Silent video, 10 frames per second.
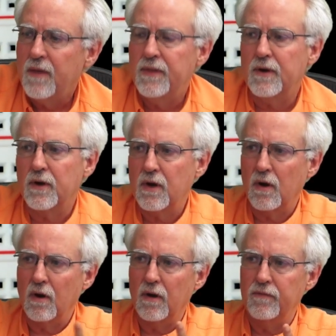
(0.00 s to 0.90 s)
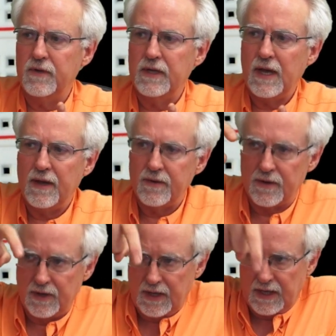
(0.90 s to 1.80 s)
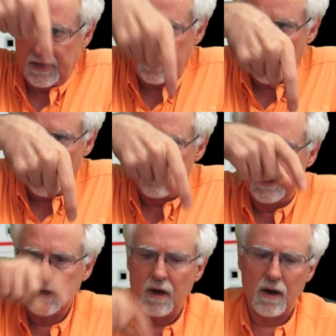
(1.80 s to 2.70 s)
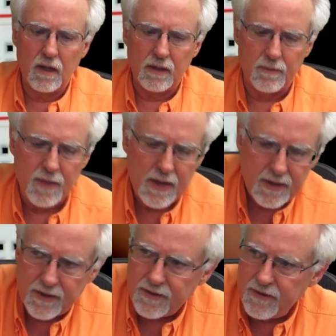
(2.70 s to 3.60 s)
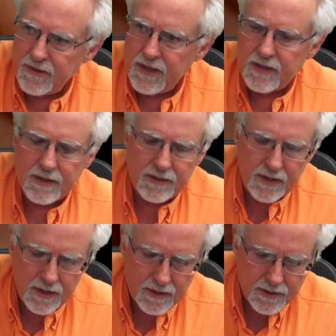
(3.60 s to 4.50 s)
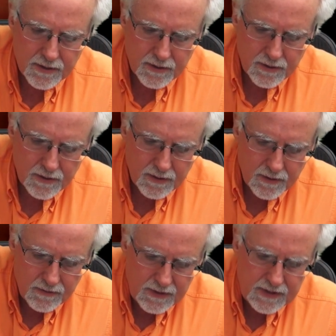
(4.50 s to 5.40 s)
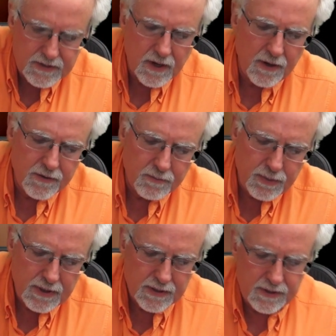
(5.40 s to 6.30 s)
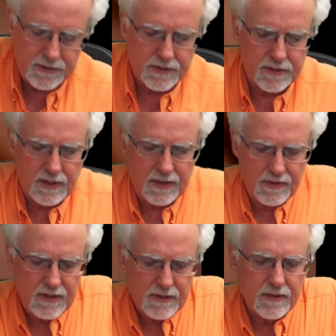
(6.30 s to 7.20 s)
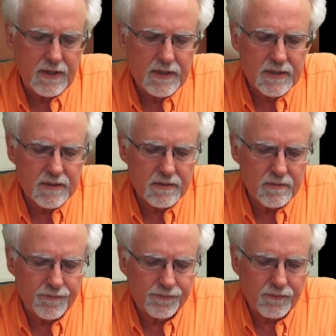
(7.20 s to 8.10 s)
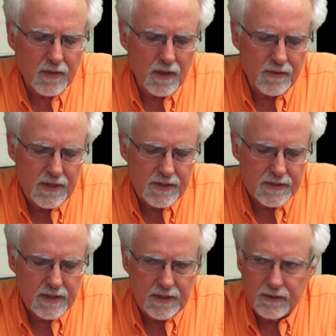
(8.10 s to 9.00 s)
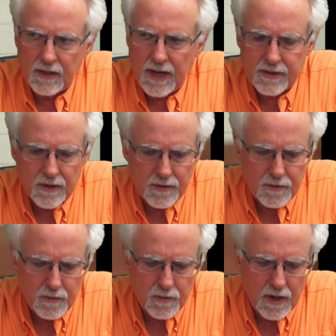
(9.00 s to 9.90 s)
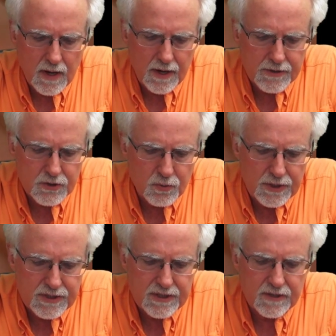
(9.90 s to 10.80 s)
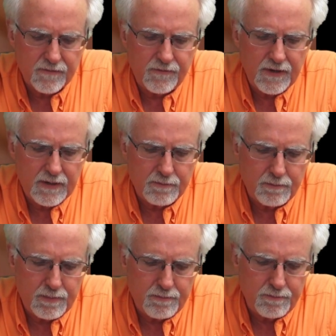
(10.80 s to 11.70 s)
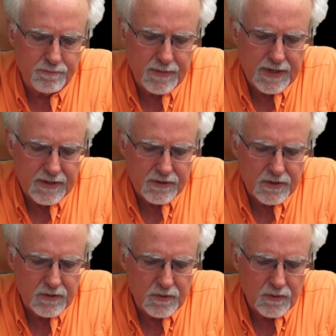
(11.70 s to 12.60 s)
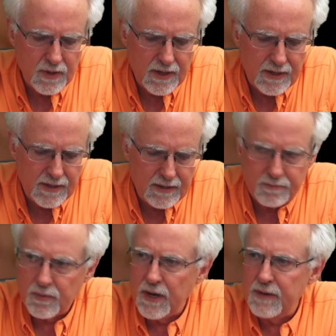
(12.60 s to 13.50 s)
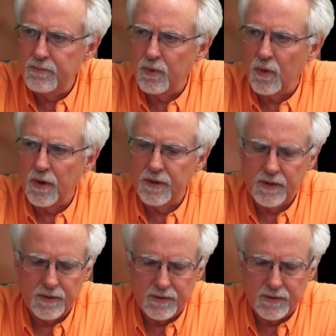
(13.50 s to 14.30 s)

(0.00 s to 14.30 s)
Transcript: that are curved together in a common column, then these other pins, and the, these these Elegoo uh, switches fit into a breadboard